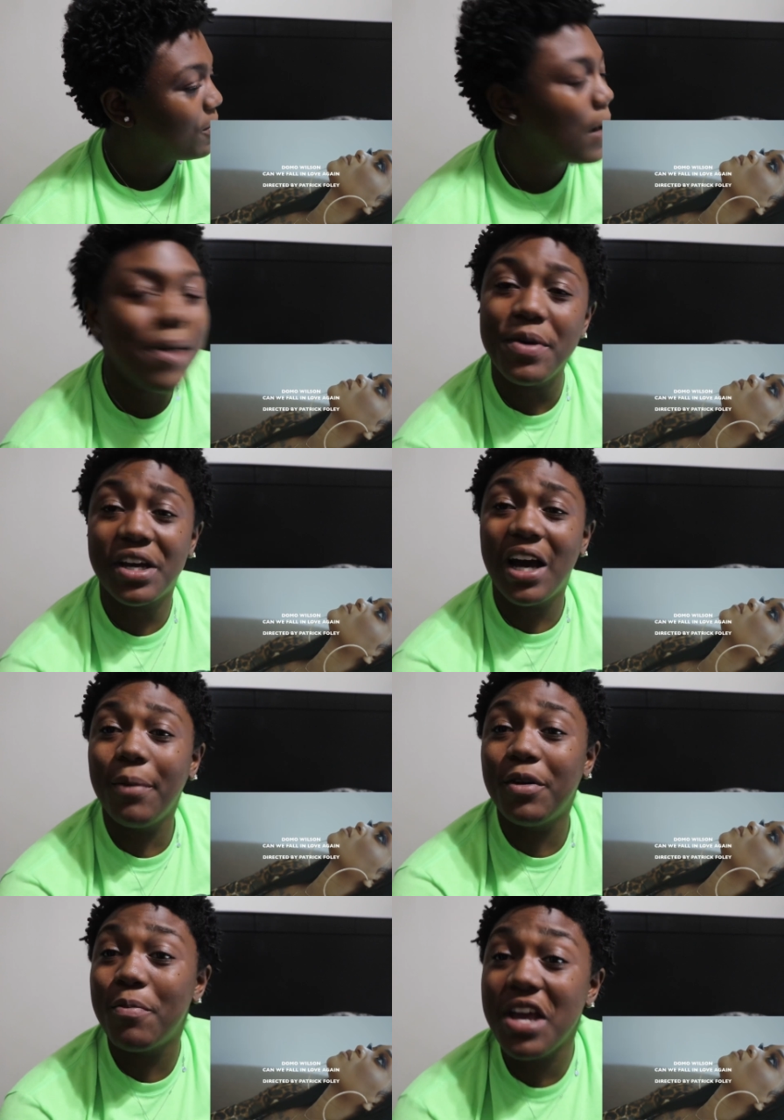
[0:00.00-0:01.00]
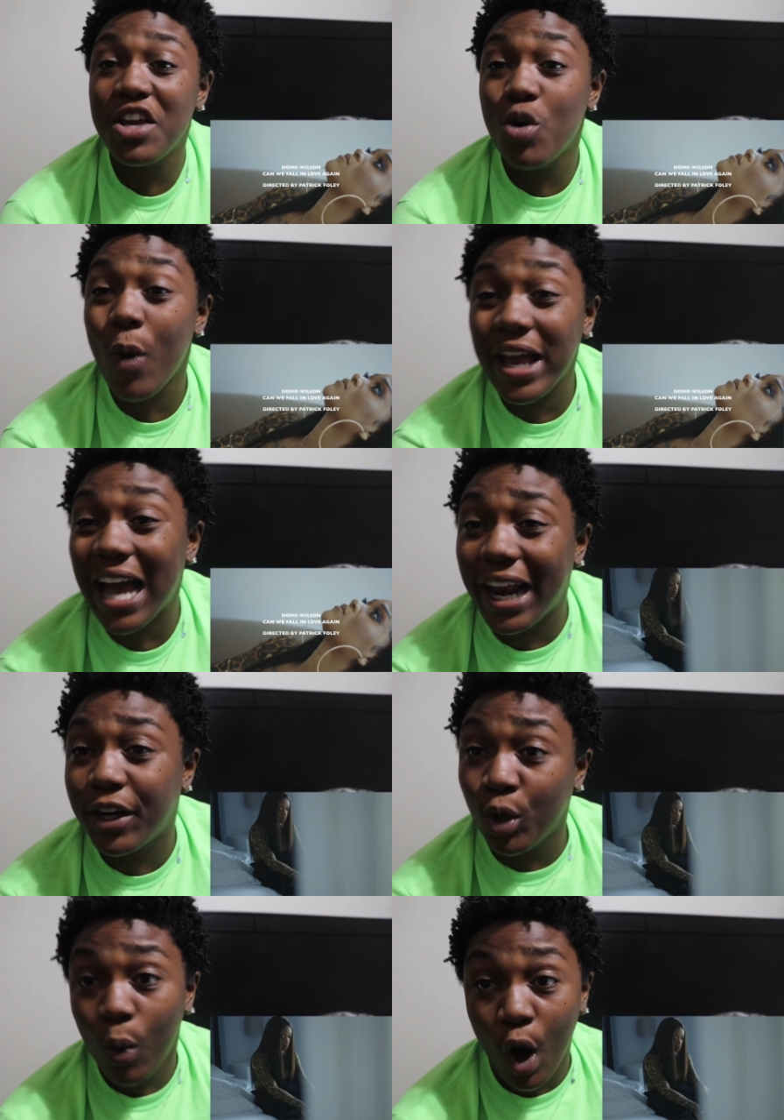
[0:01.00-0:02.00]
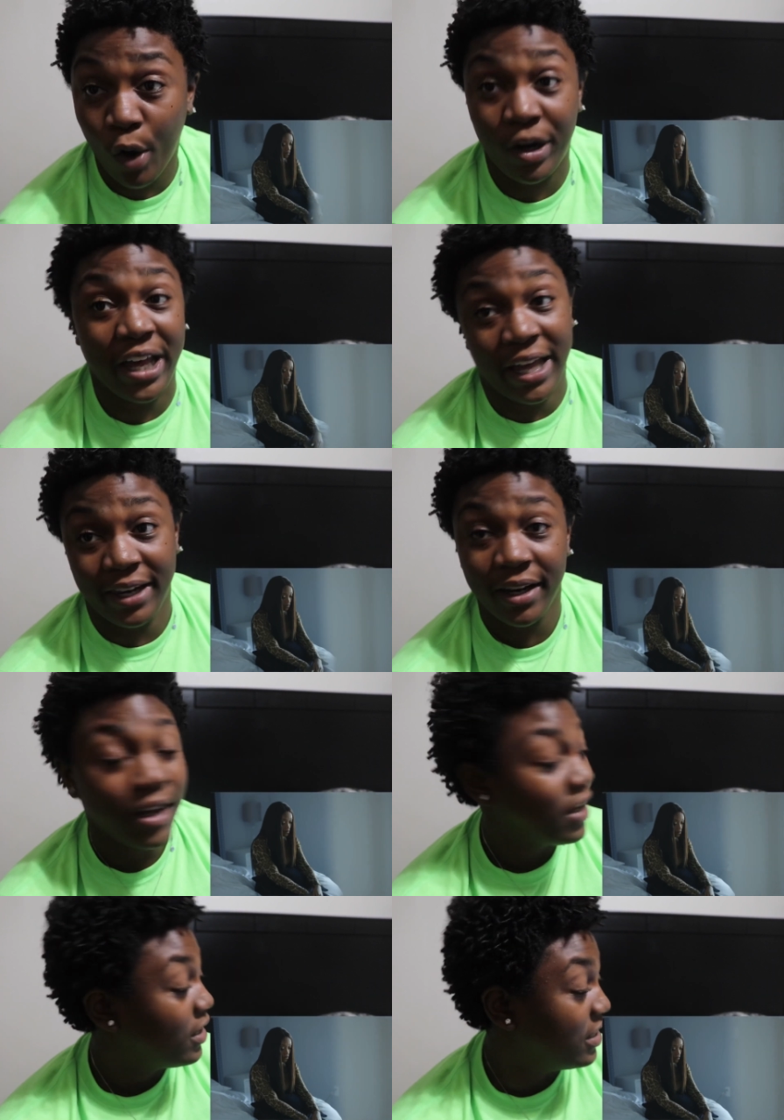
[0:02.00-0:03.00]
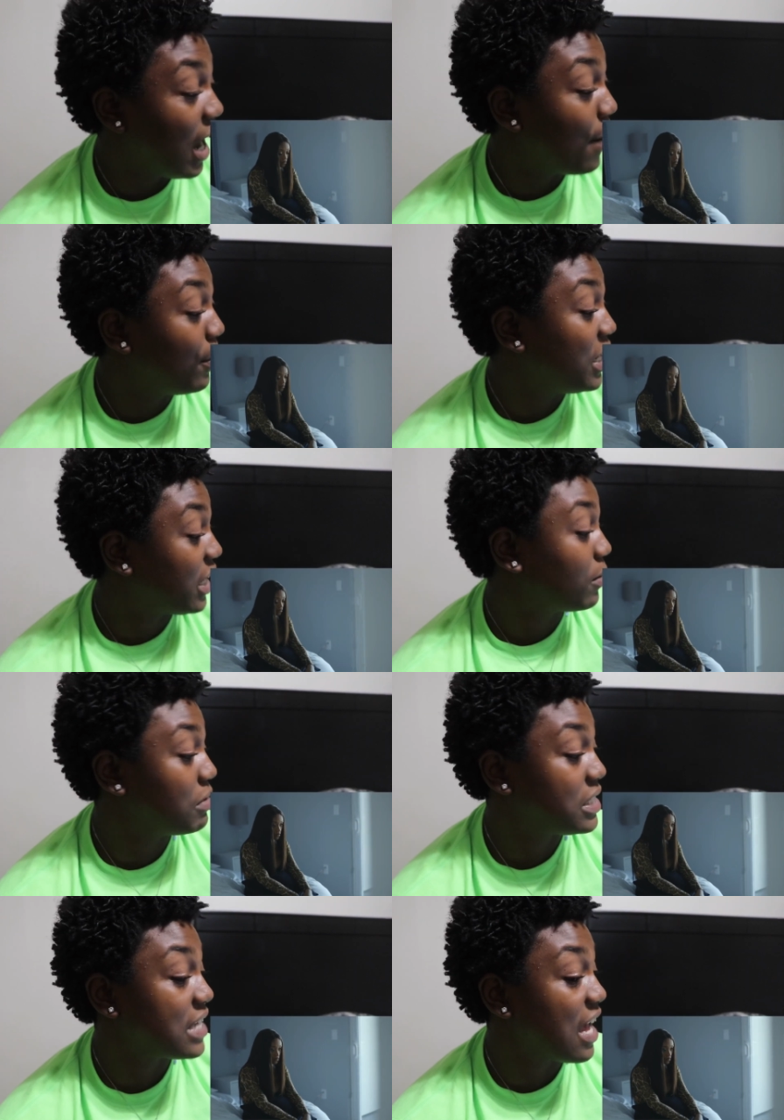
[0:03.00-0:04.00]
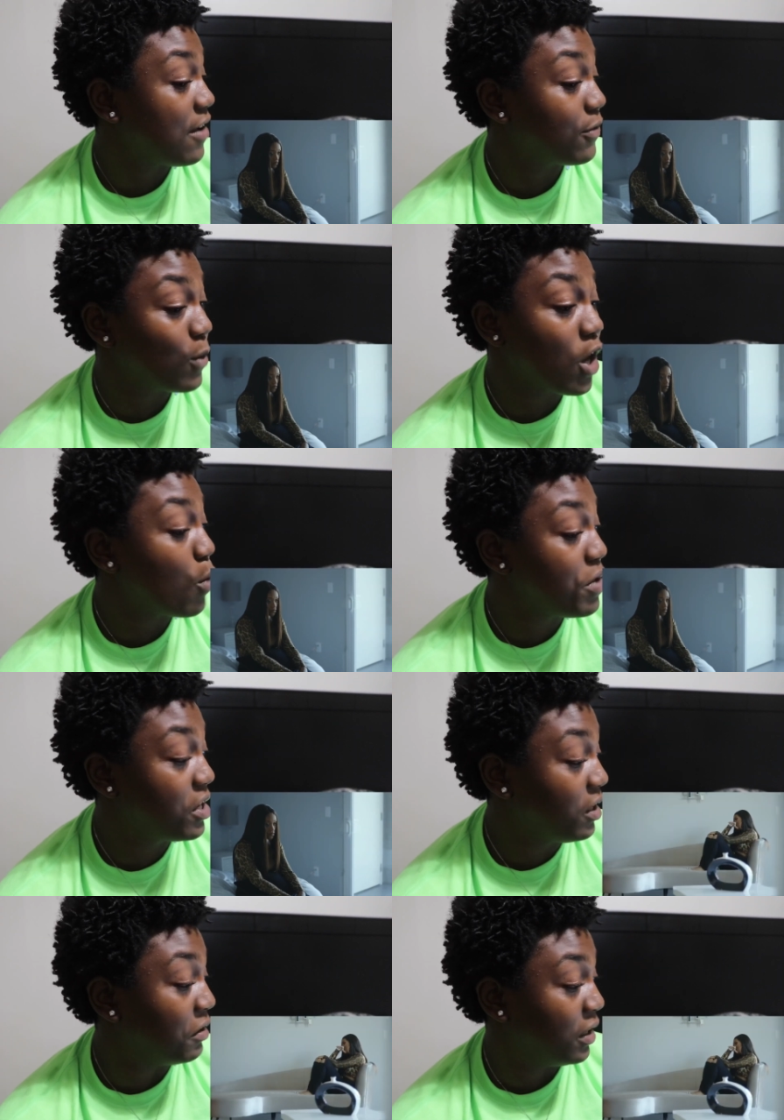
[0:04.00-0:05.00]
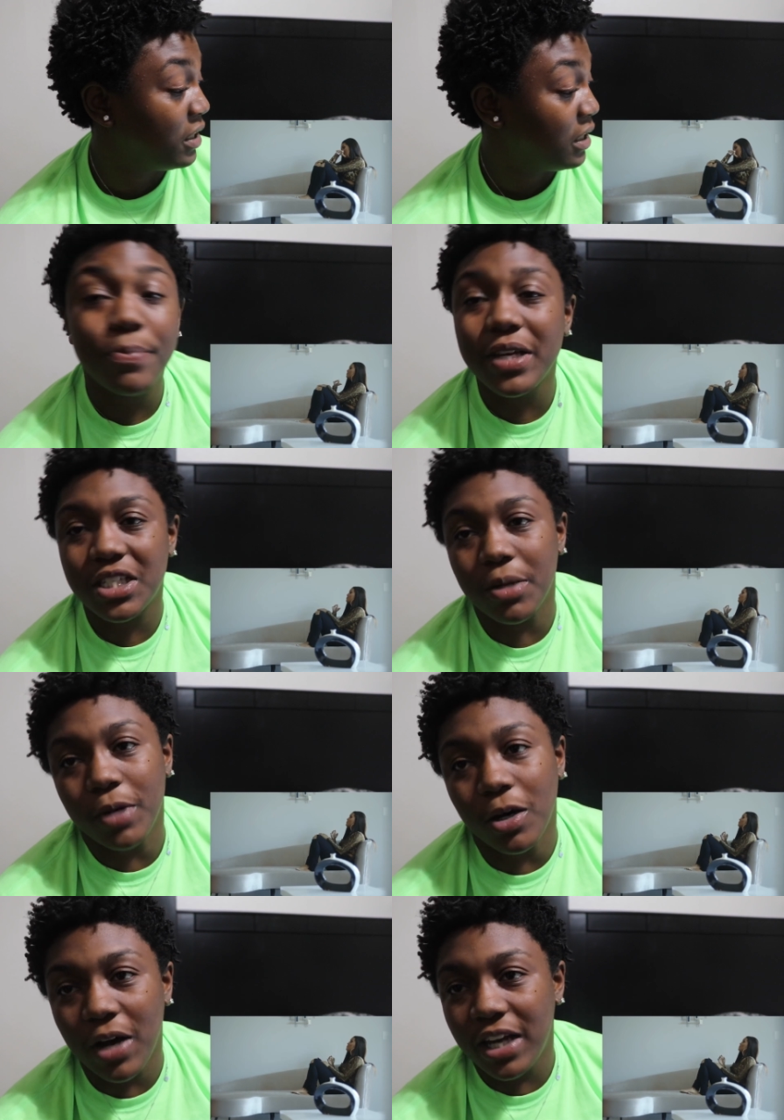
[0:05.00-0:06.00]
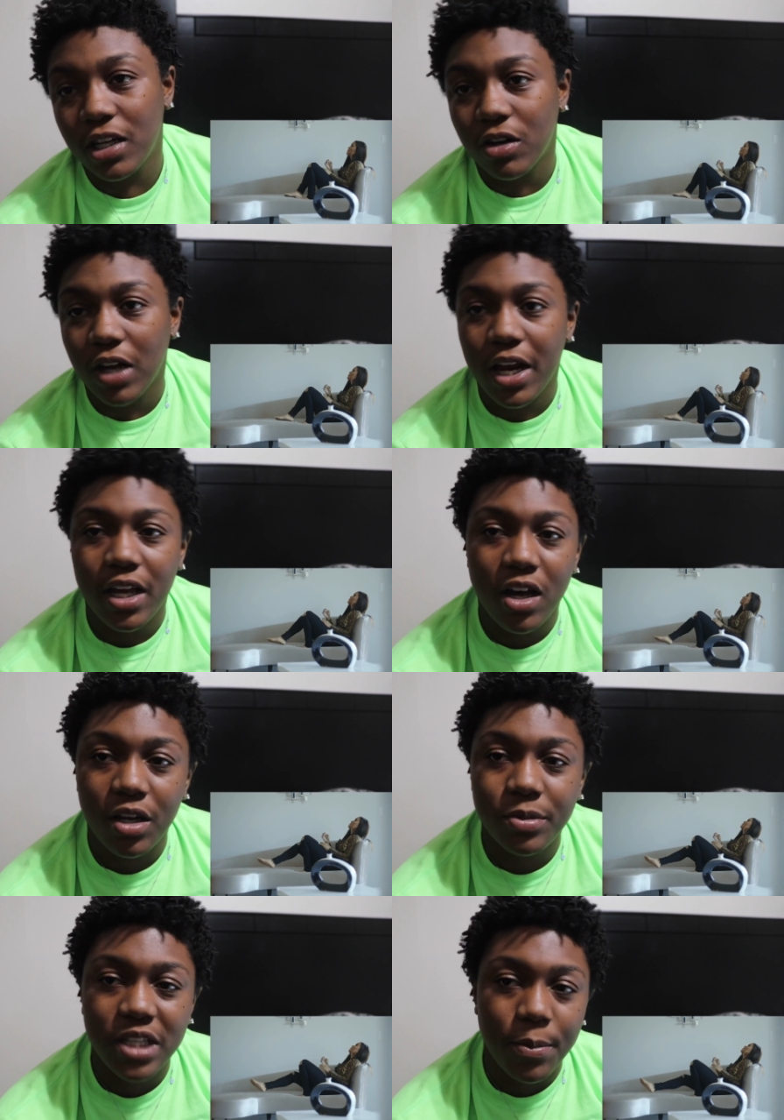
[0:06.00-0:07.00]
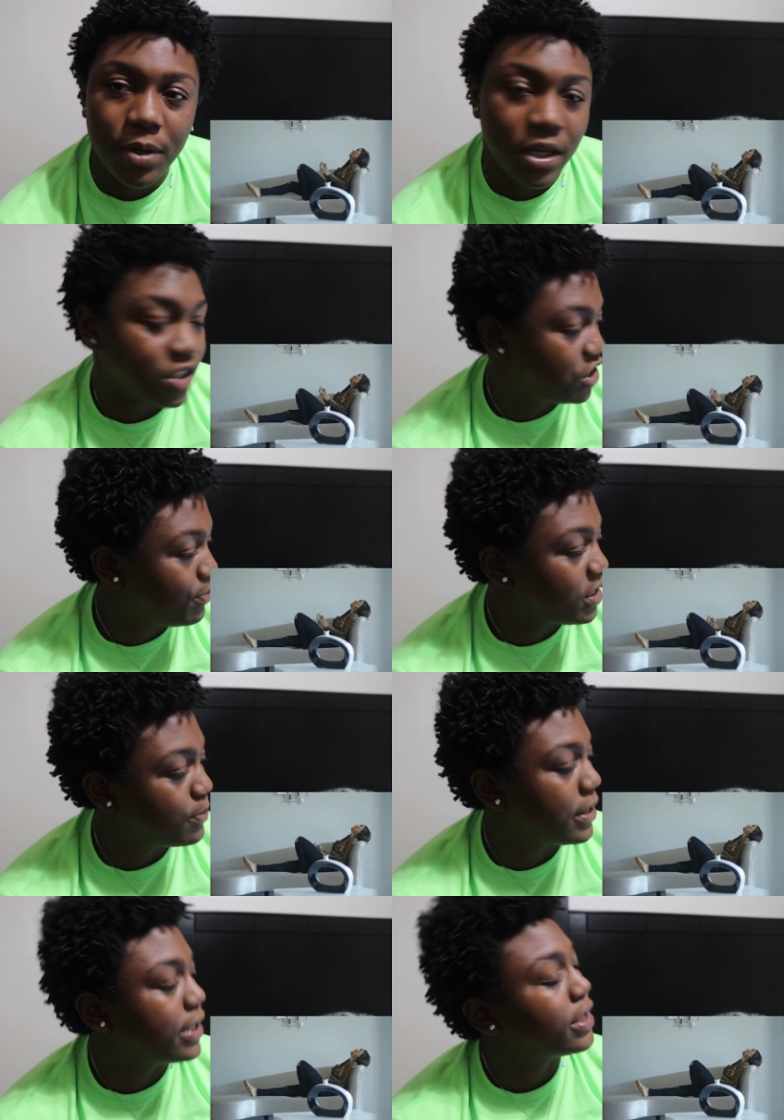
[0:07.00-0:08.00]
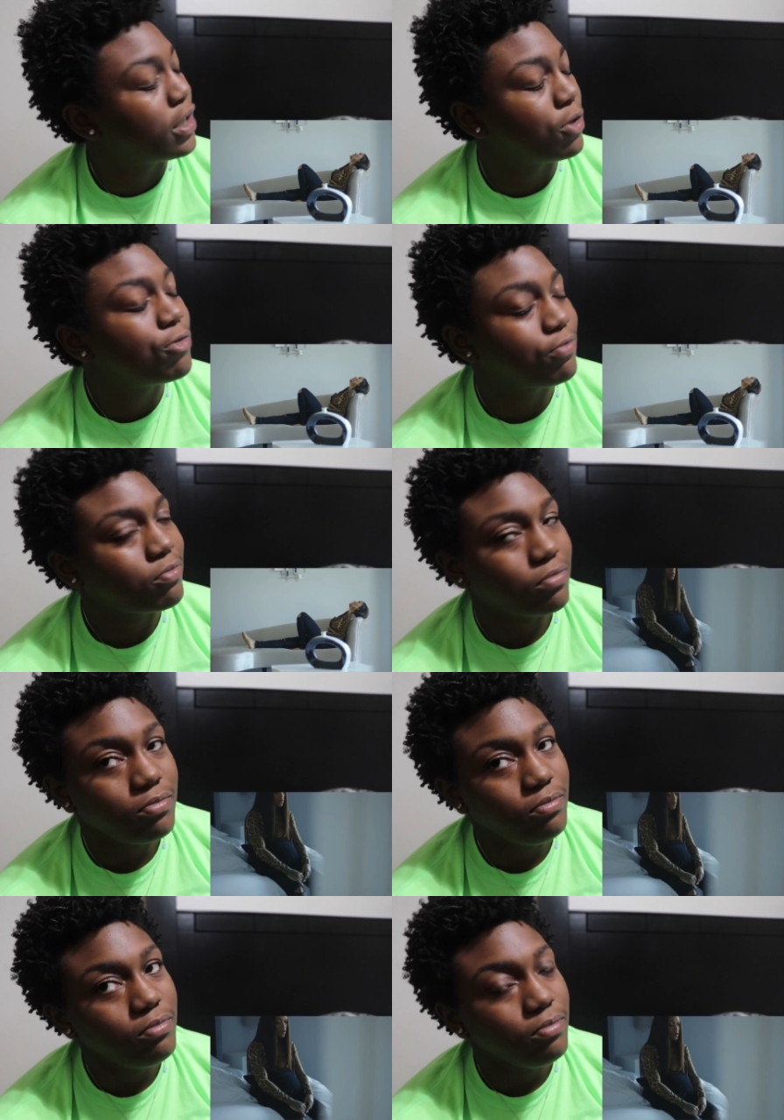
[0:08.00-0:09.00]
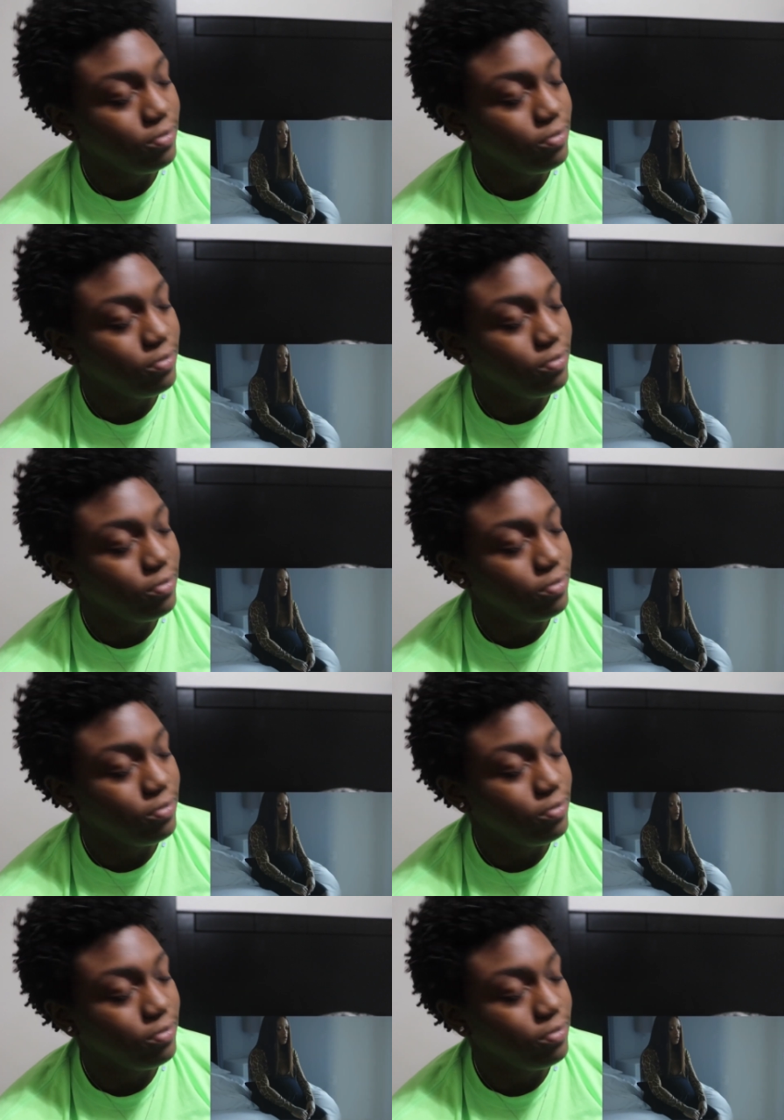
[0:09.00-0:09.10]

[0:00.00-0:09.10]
Baby, come to me. You ain't gotta do all that. Dominique be safe, we gonna be good. Miss him though, I ain't even gonna lie to y'all. Let me stop playing. She miss my nigga though.